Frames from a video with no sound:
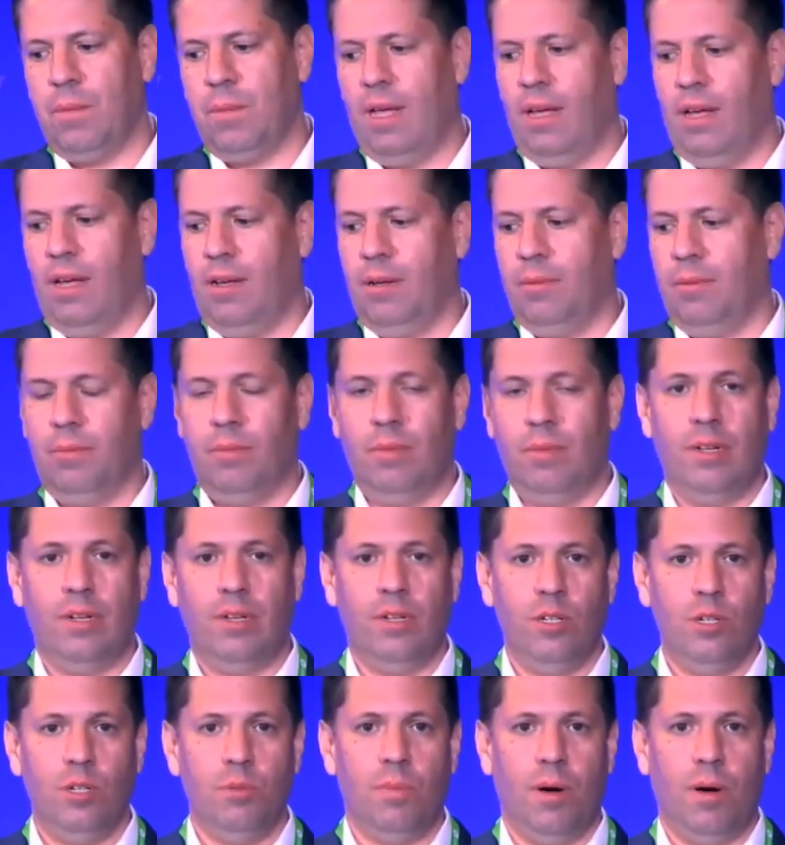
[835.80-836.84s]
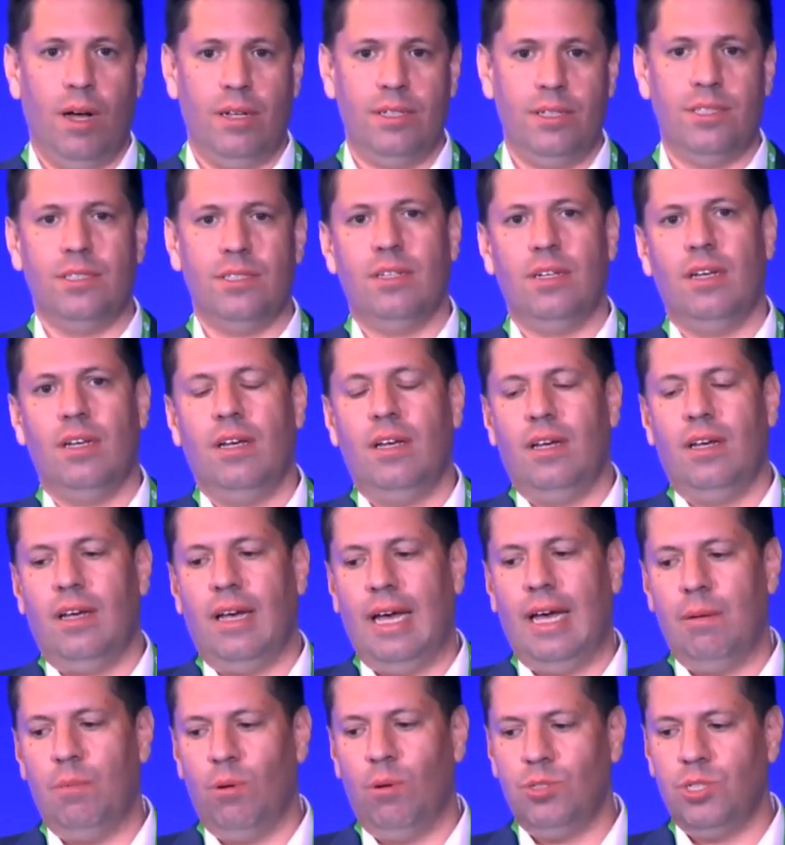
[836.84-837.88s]
Newmont,
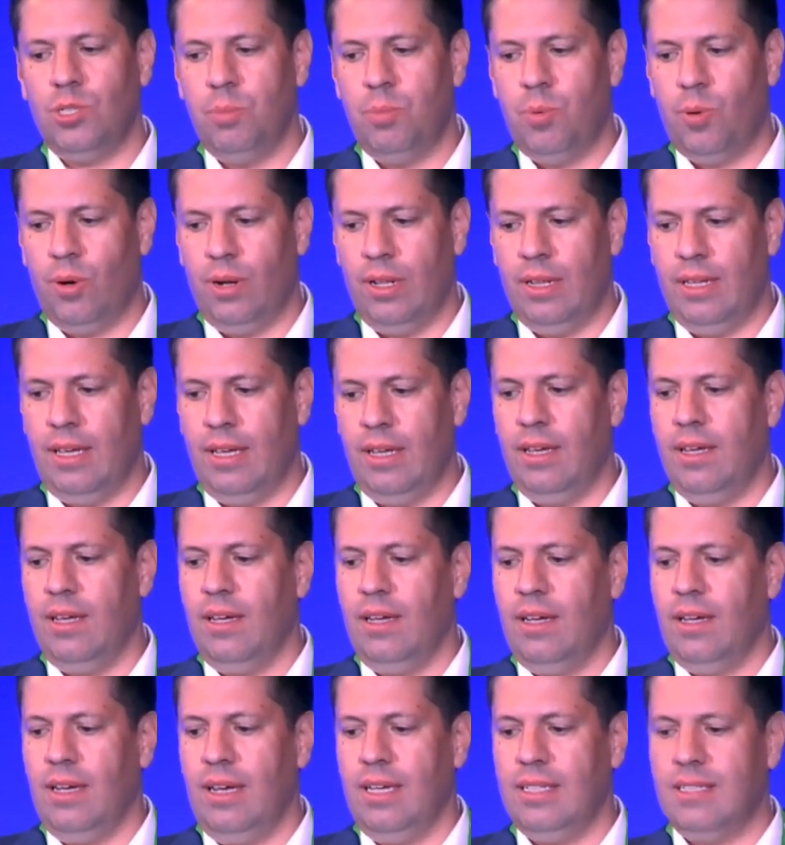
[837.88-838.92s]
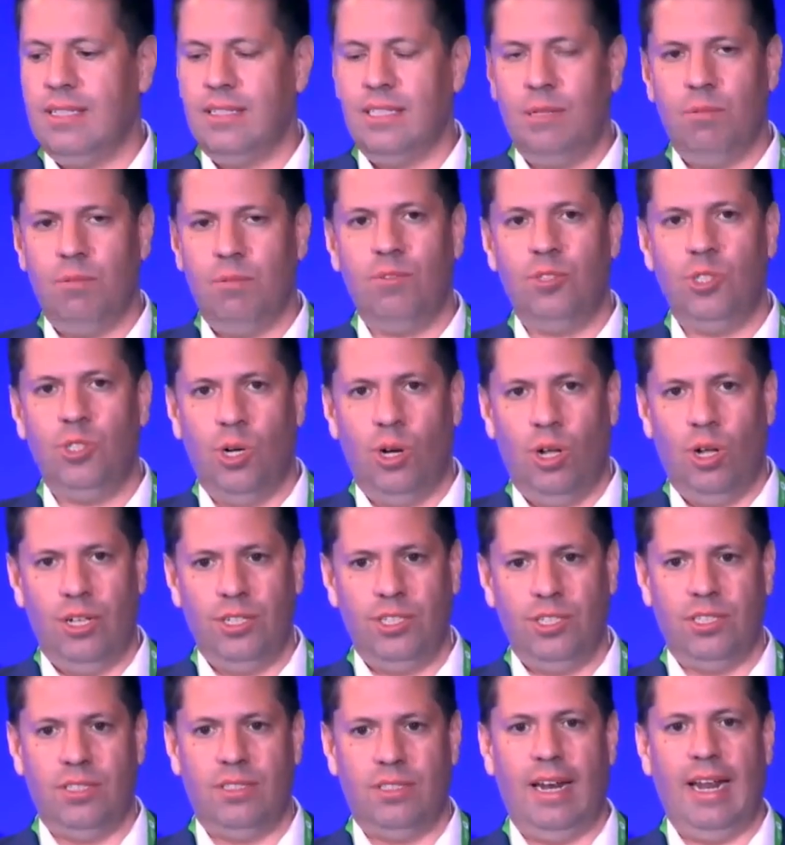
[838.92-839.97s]
and most importantly, is a team of
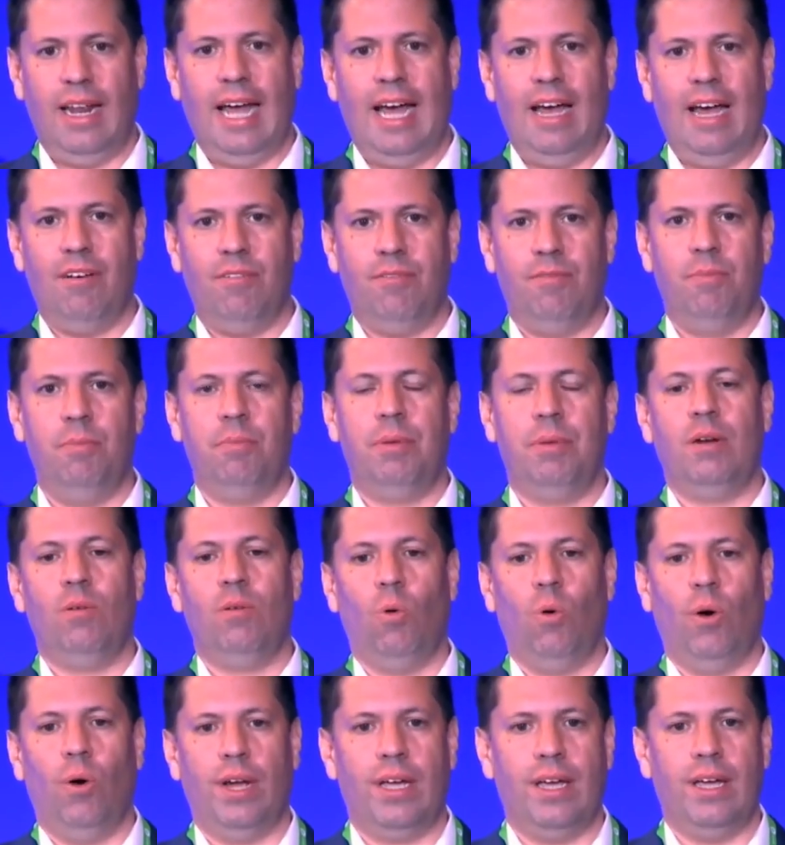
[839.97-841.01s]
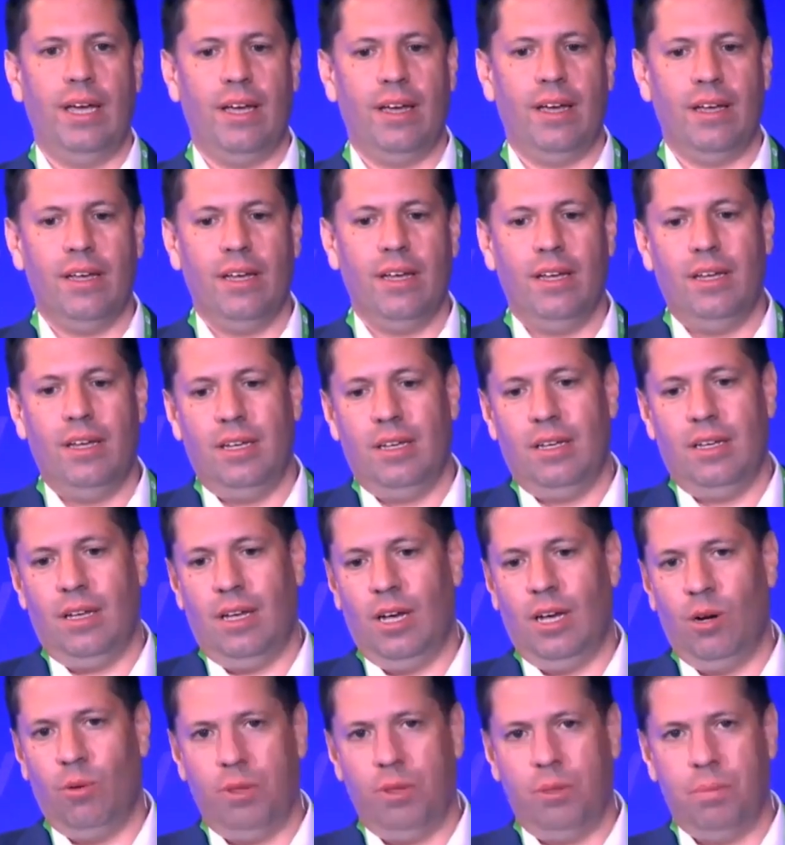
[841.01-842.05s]
geologists that have been working
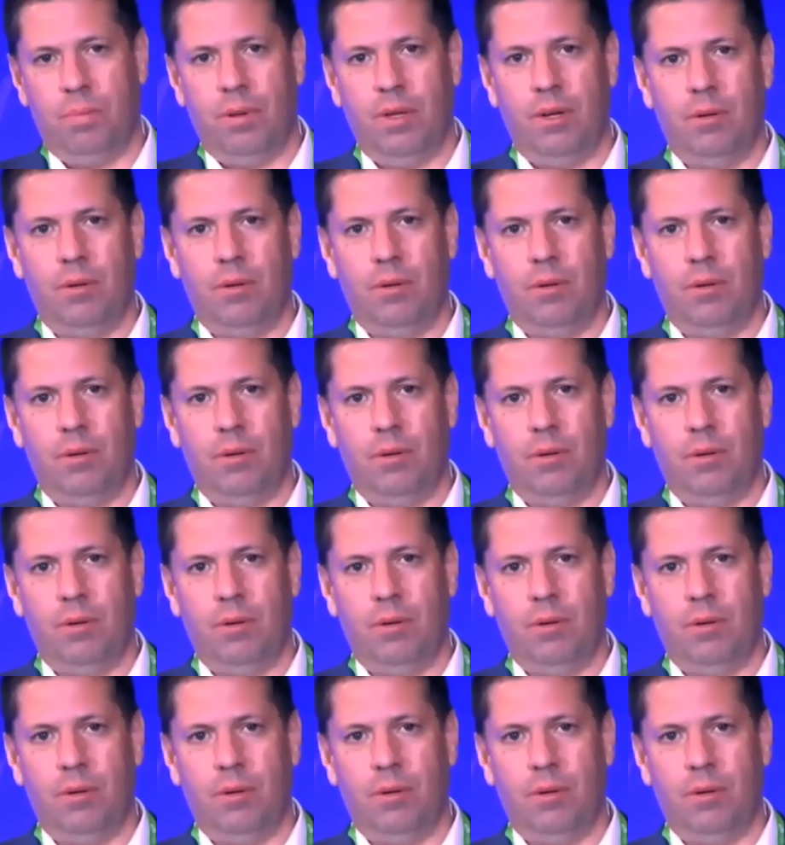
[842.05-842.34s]
with Peter